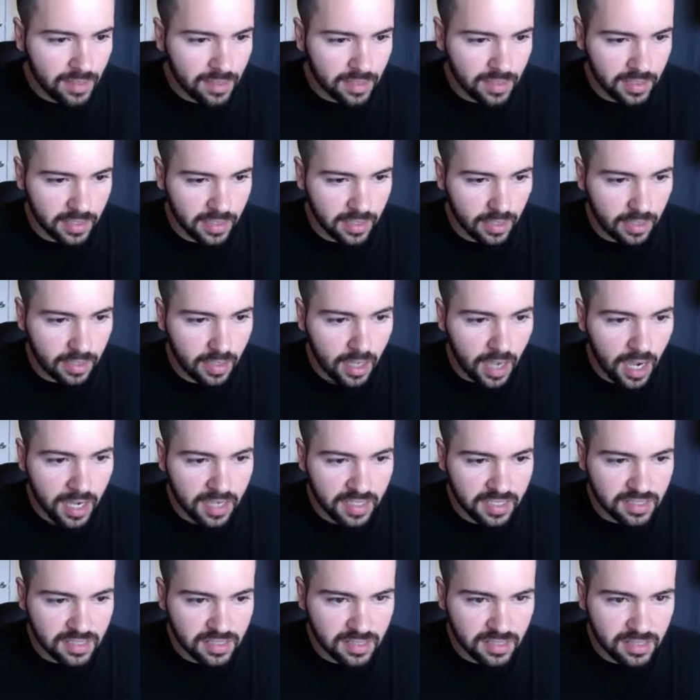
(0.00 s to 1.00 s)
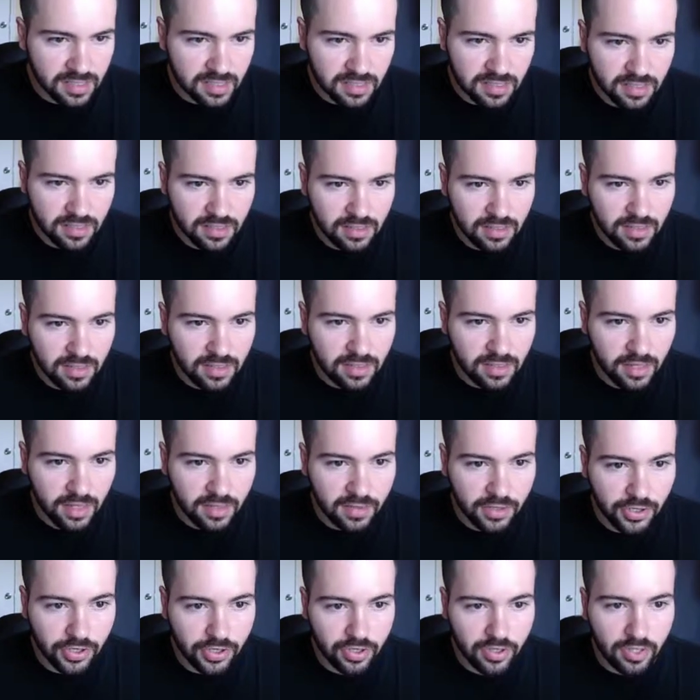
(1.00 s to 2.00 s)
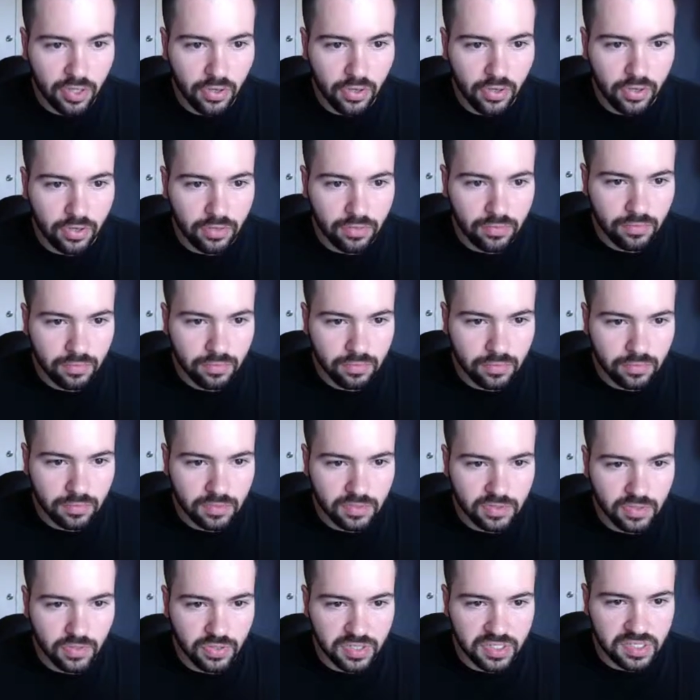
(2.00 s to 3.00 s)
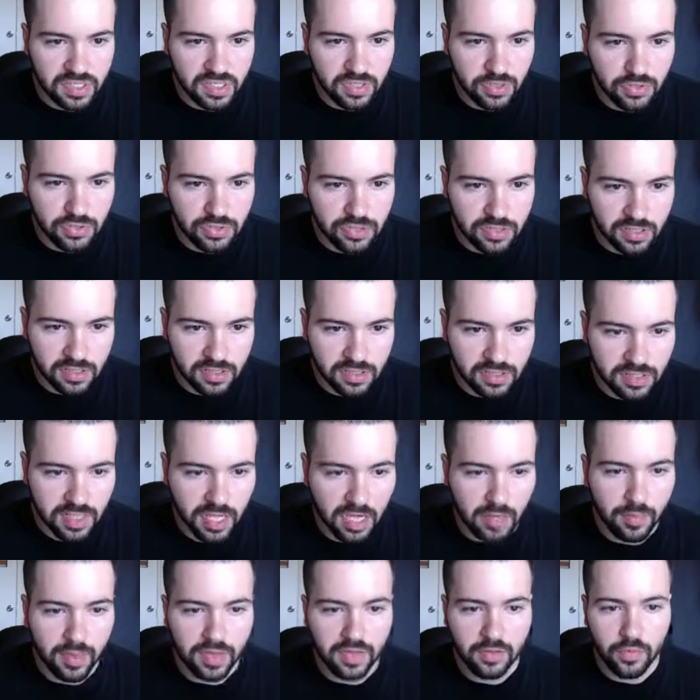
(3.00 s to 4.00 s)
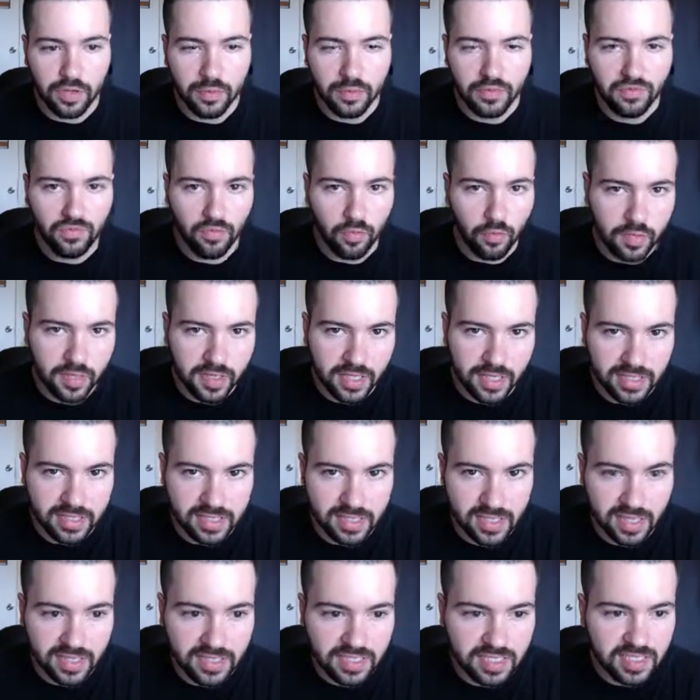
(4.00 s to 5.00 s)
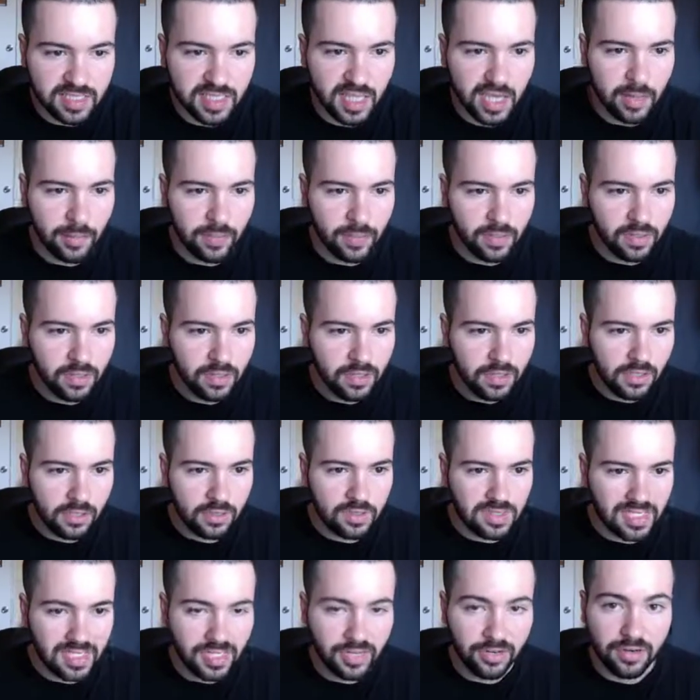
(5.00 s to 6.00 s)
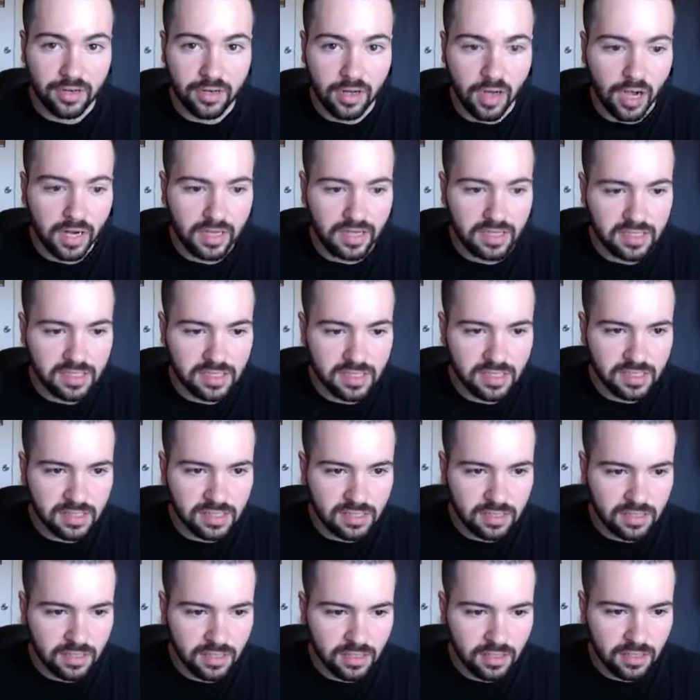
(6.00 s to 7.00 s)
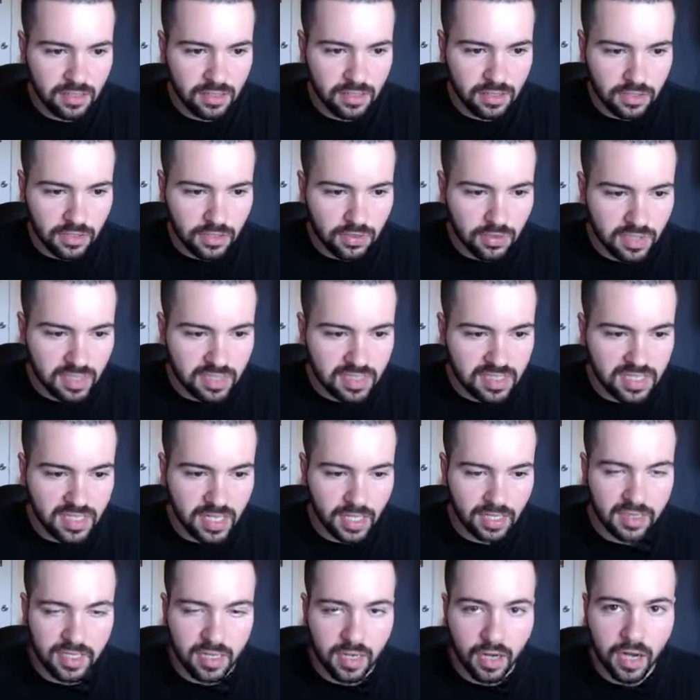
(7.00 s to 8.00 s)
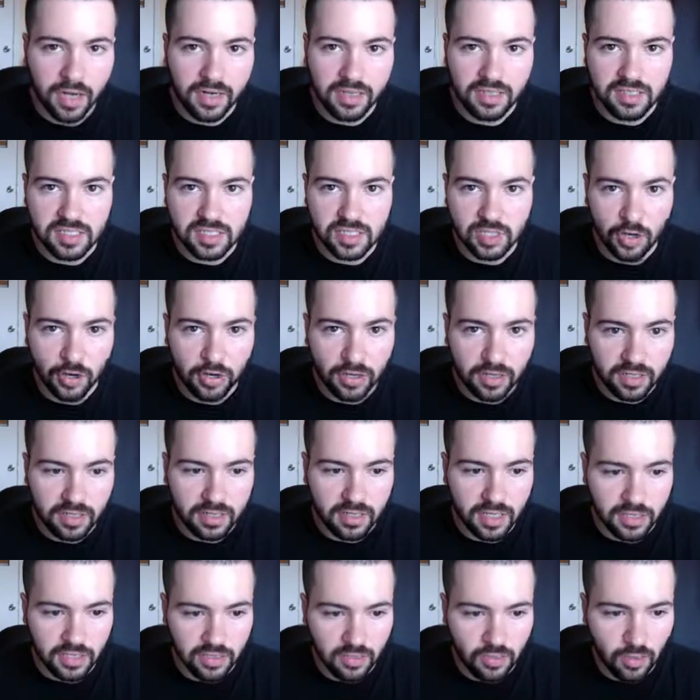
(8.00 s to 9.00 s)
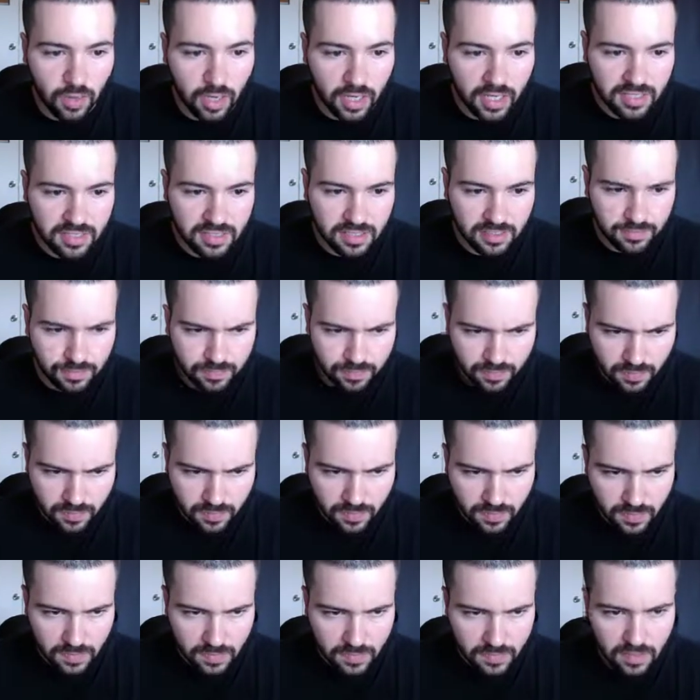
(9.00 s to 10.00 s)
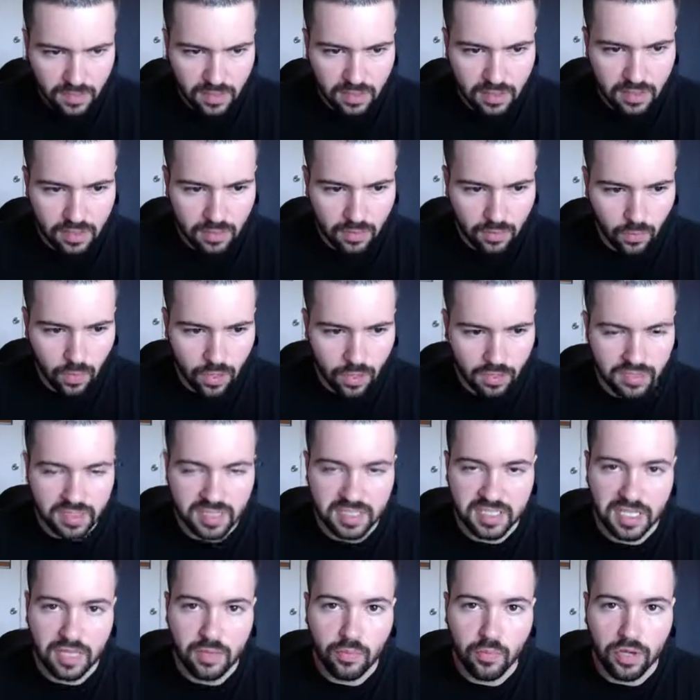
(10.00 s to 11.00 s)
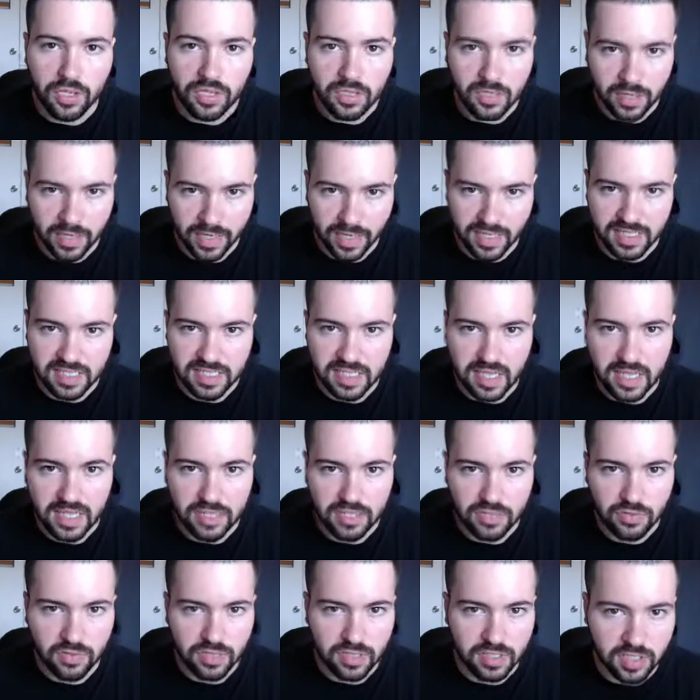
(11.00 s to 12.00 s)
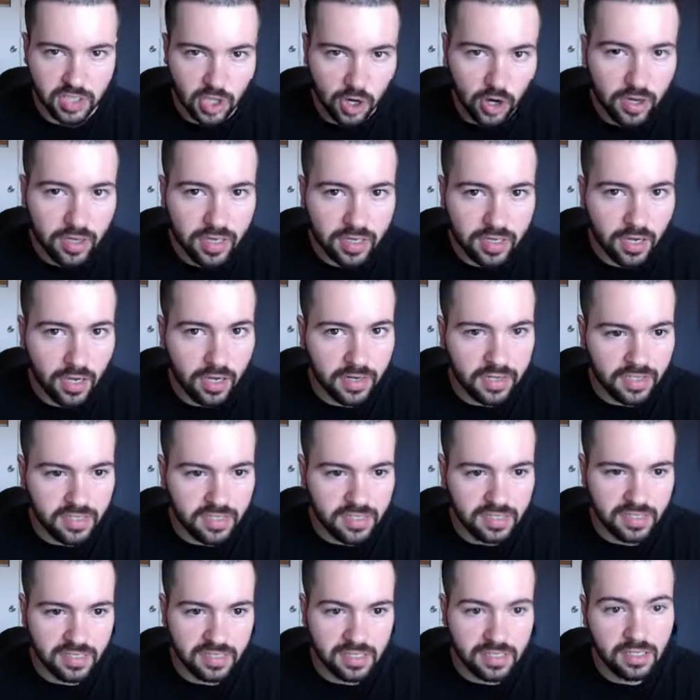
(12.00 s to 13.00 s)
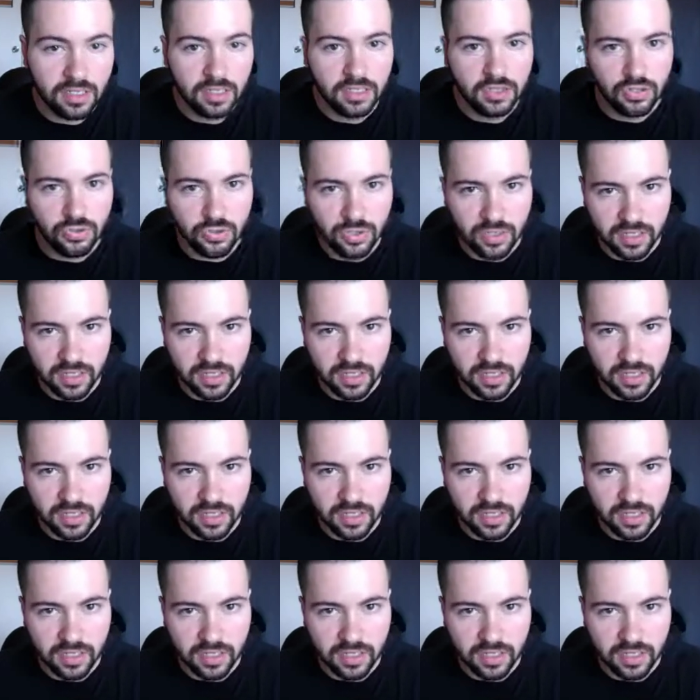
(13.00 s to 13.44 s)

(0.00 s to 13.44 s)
click on audiences, and then you're going to go to exclusions. Now, by the way, before we get to that step, you see here in audiences, you can set the audience targeting that you want. Well, the same way, like I said, you can target audiences, you